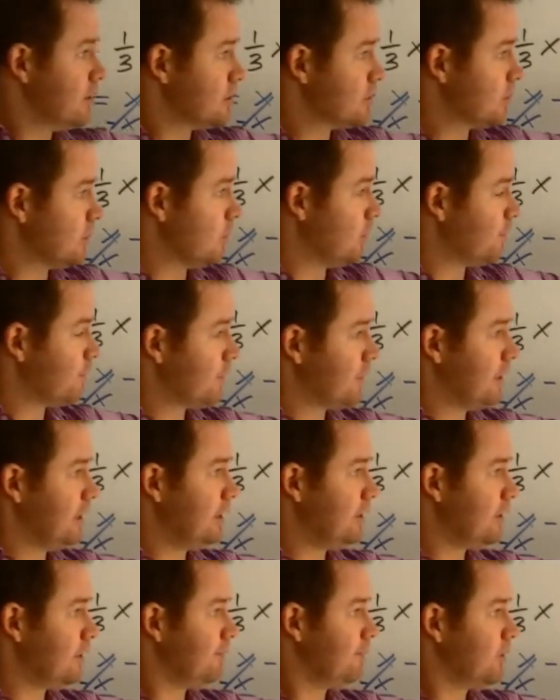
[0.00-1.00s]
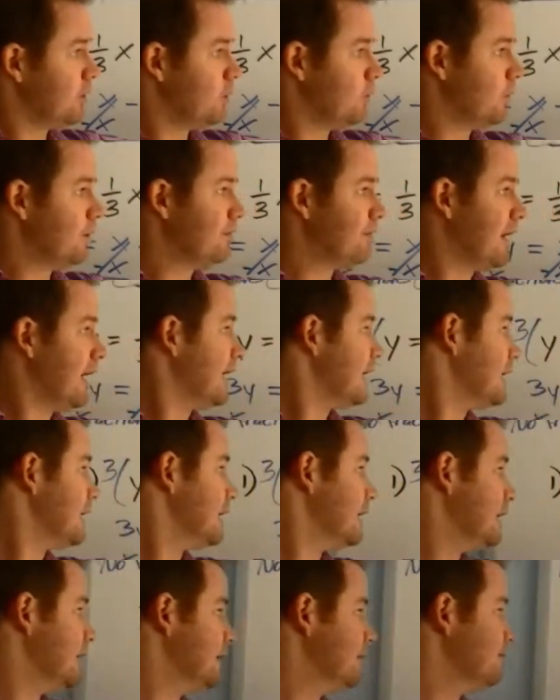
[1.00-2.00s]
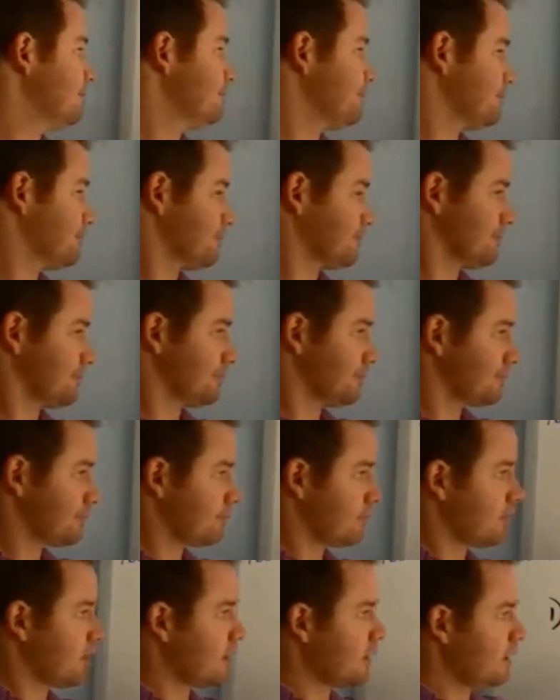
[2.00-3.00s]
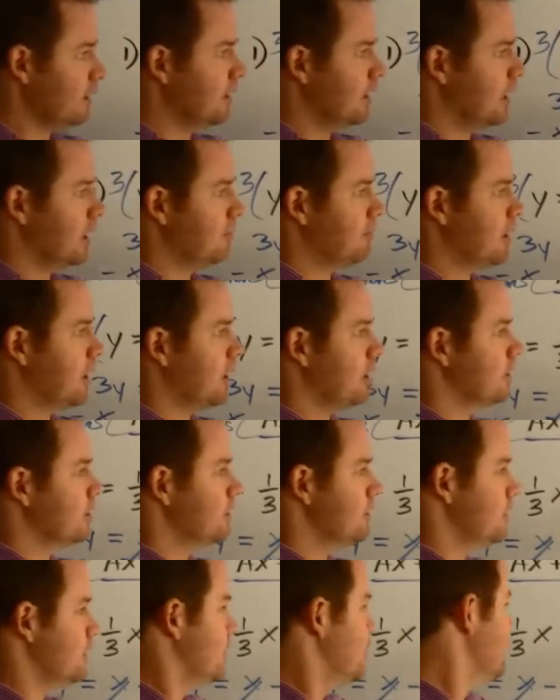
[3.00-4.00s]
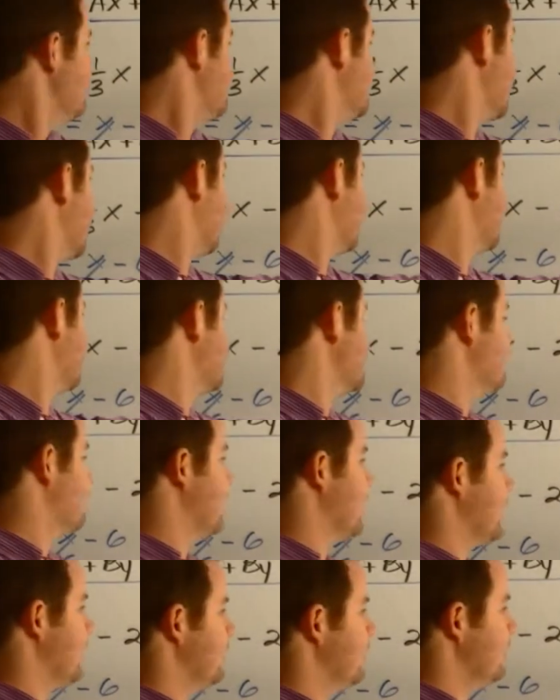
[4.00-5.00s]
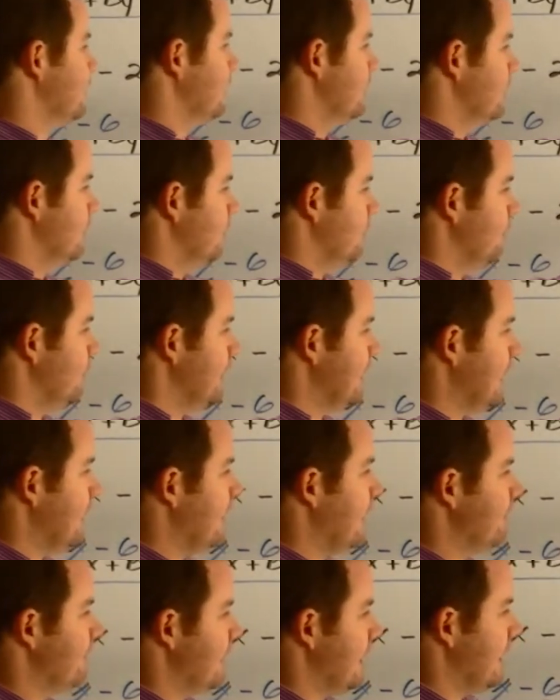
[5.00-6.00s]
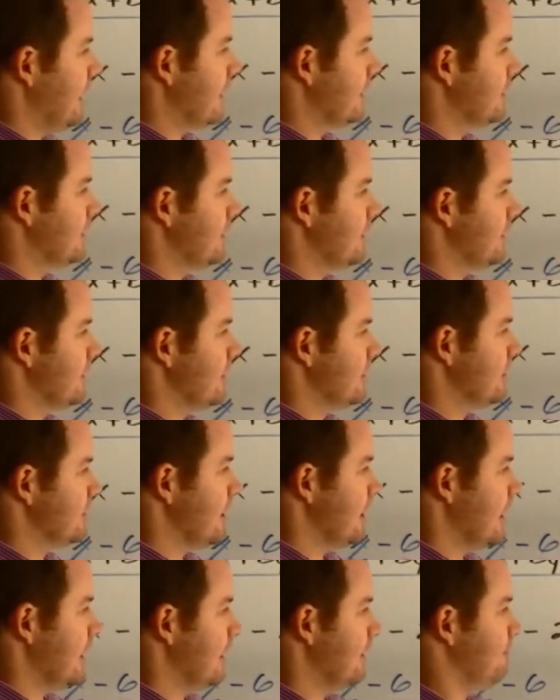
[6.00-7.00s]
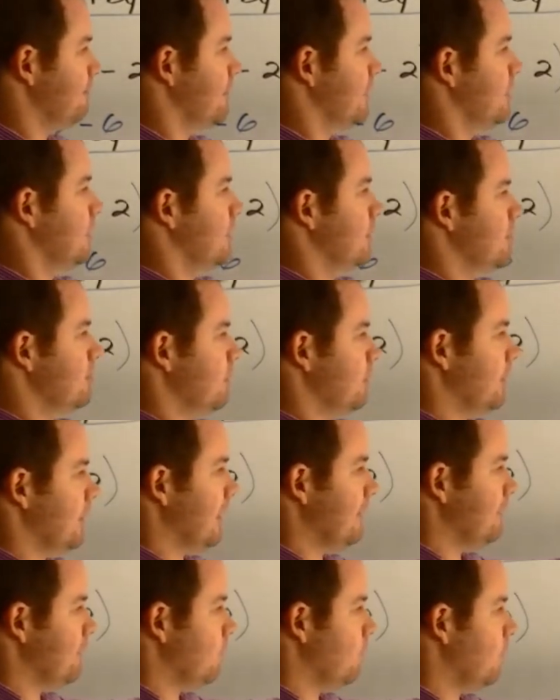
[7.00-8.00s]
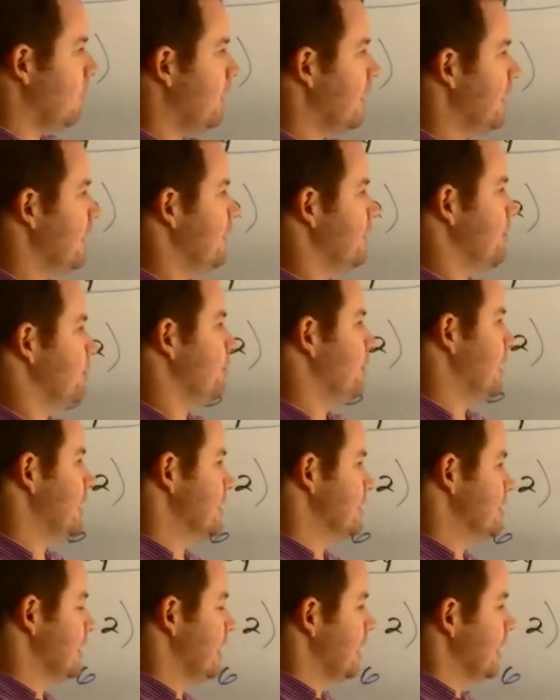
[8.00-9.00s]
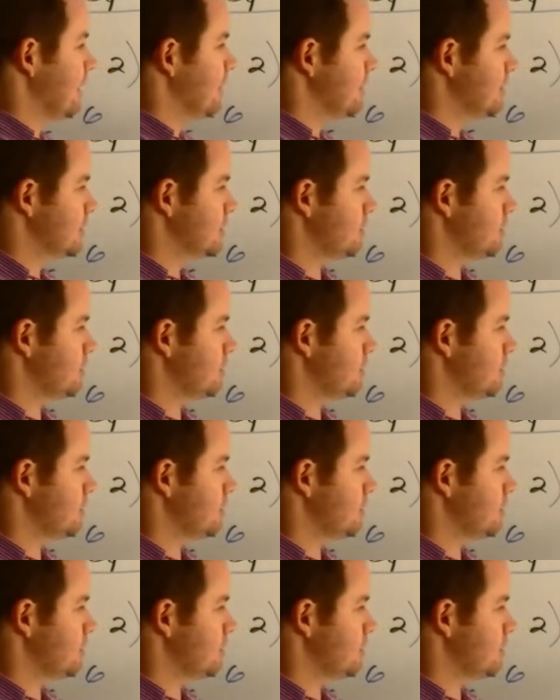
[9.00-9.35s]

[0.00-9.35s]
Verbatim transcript: So over here, we've added in um, a new challenge where we now have the X on this side, but we have the Y on the right side.